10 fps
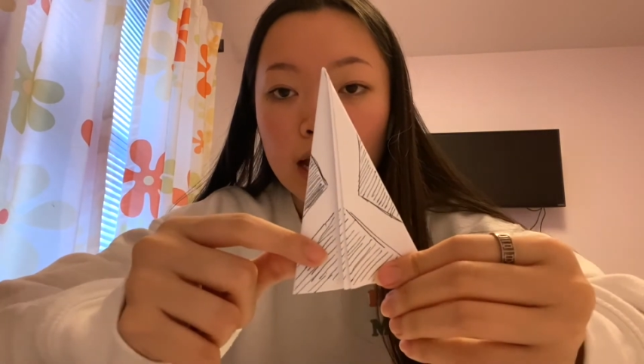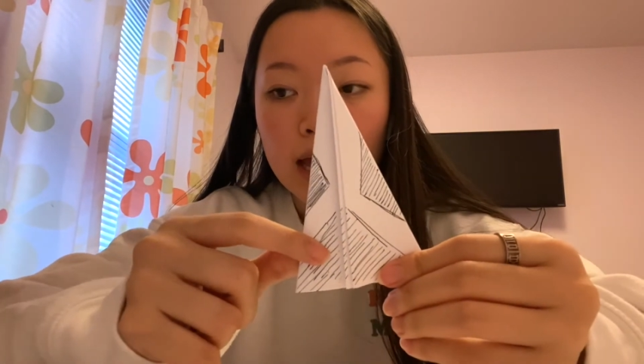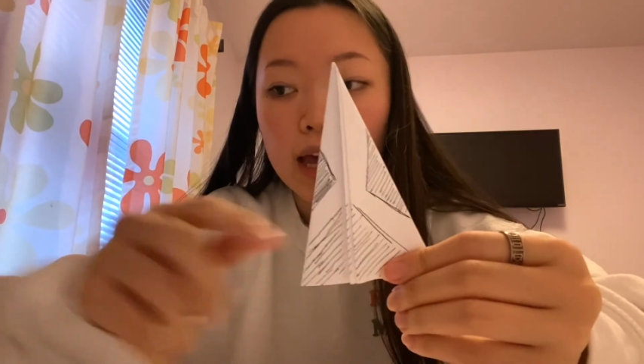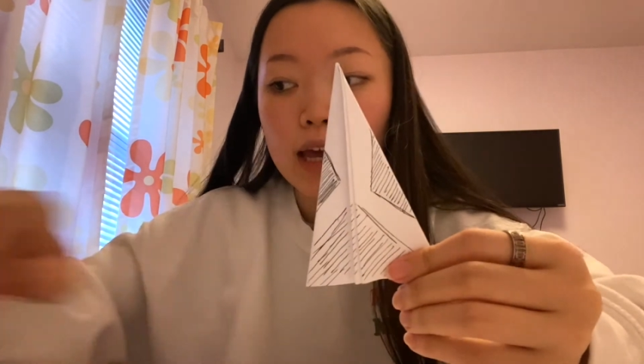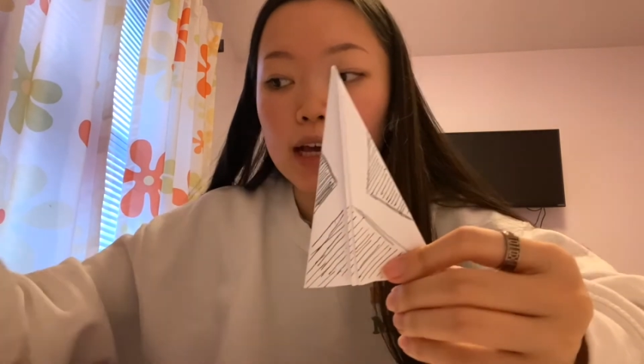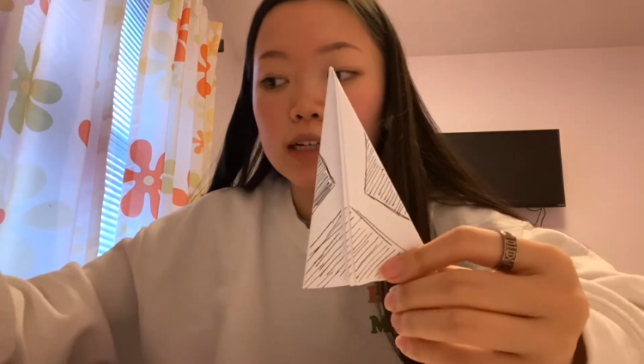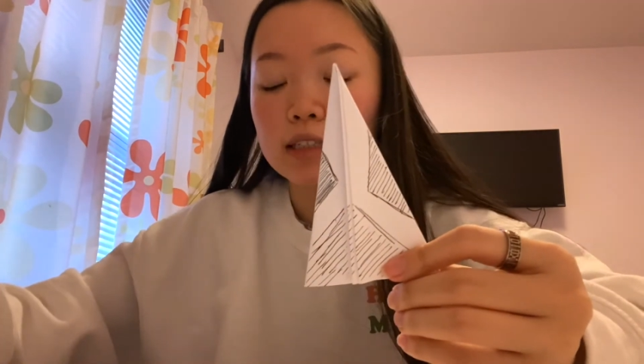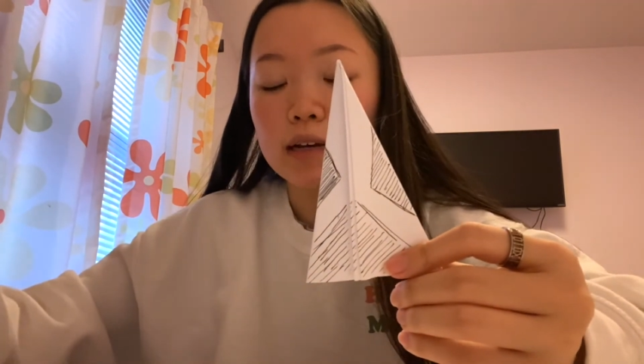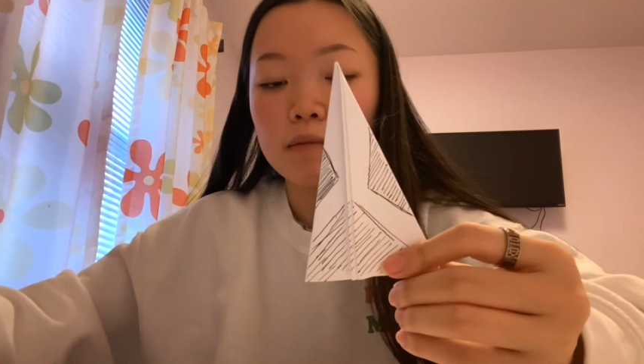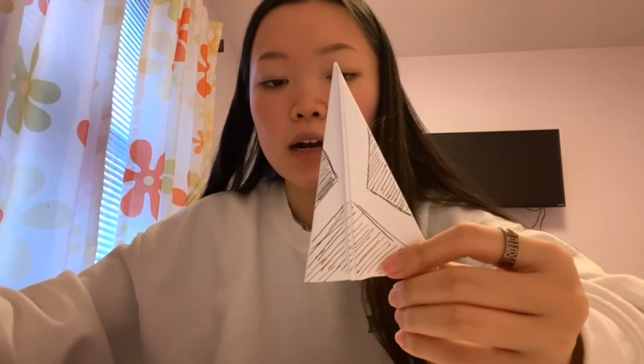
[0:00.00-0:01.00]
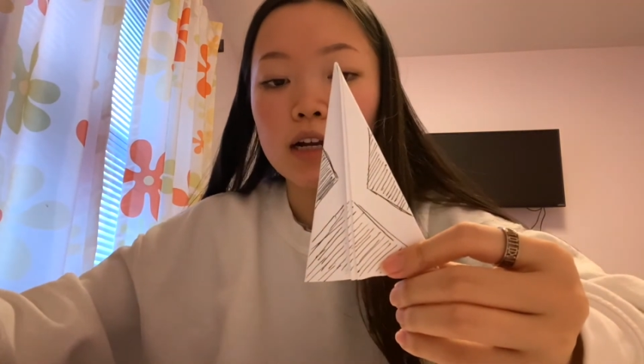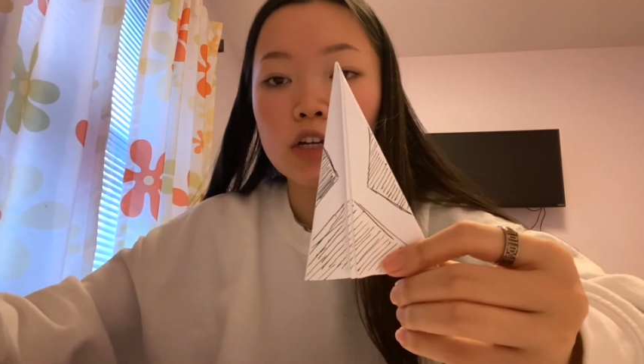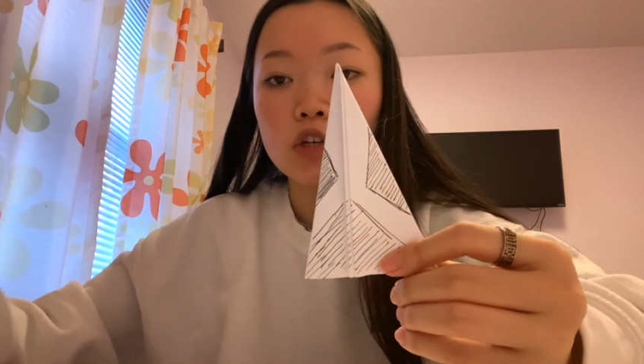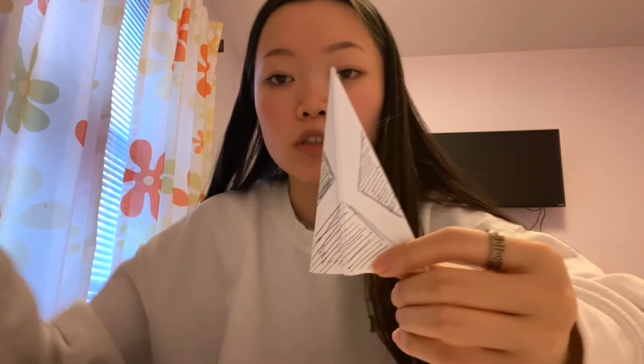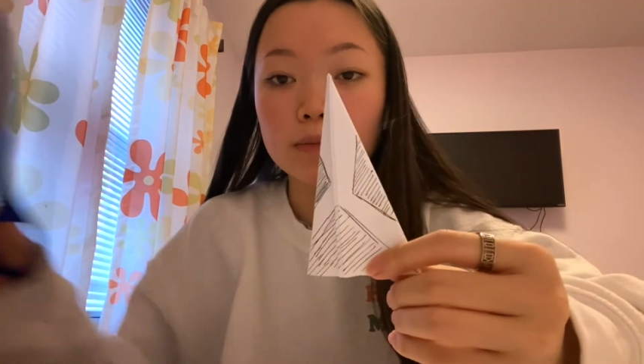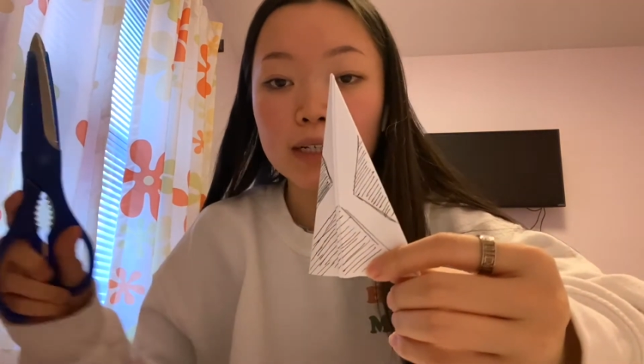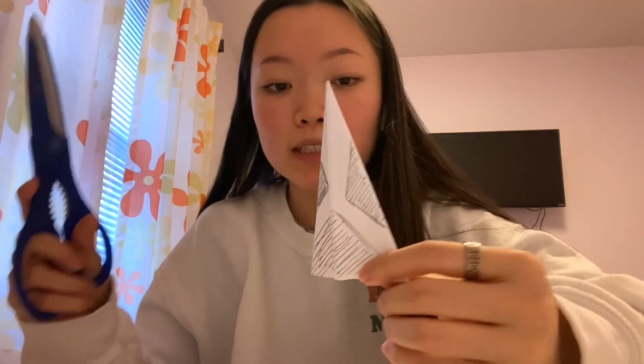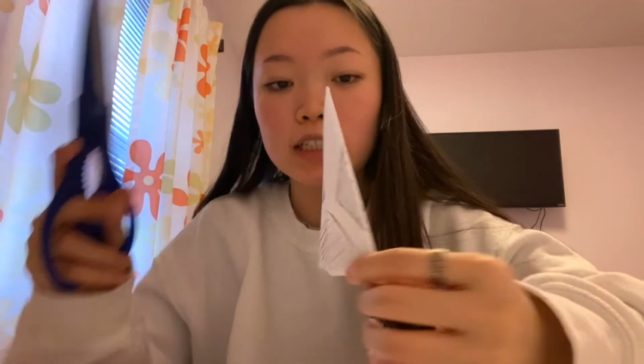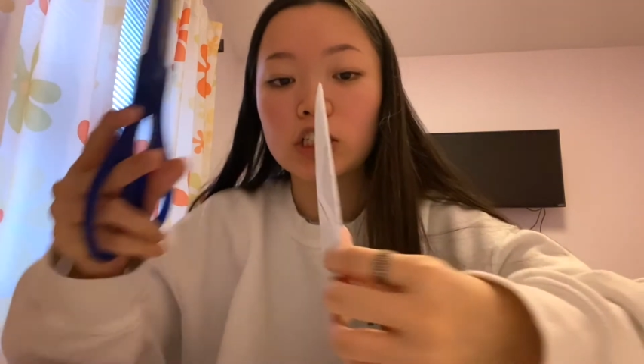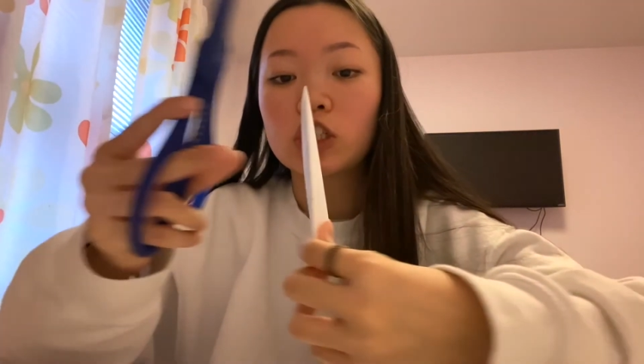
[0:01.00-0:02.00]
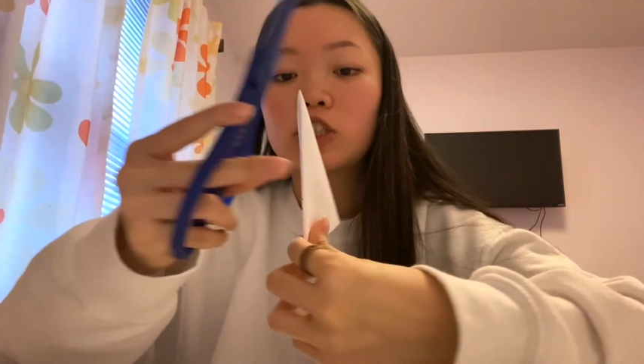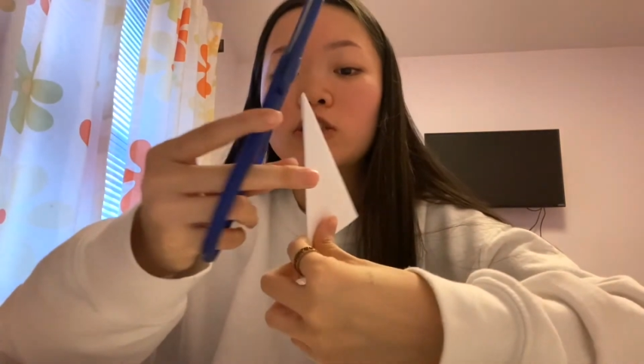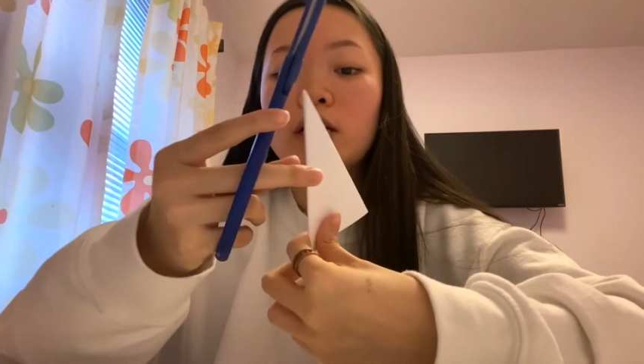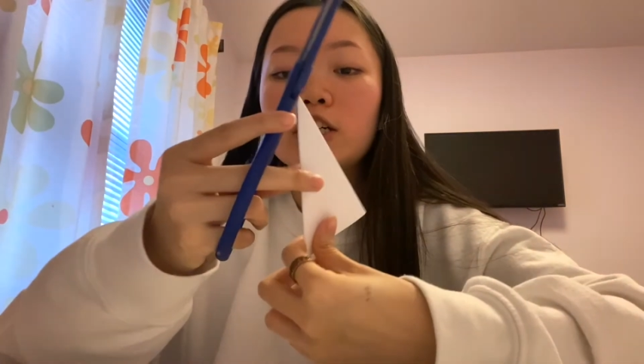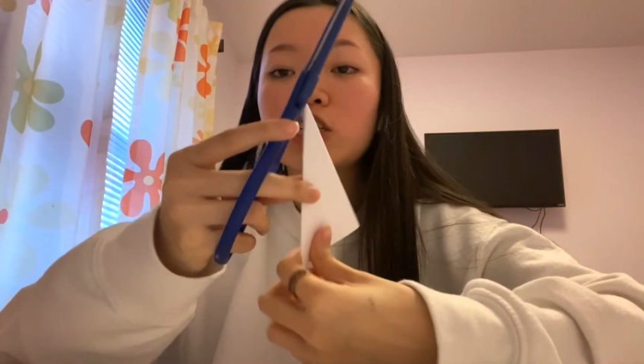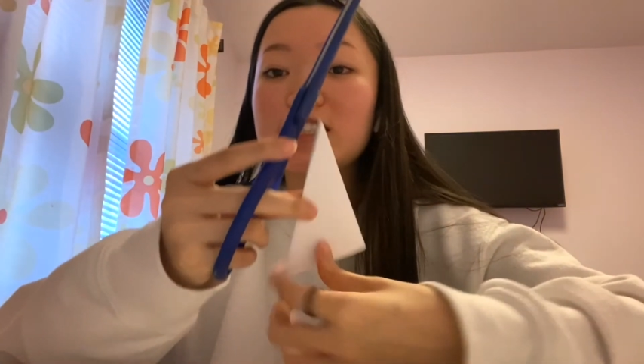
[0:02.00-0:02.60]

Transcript: and I'm gonna use my scissors and just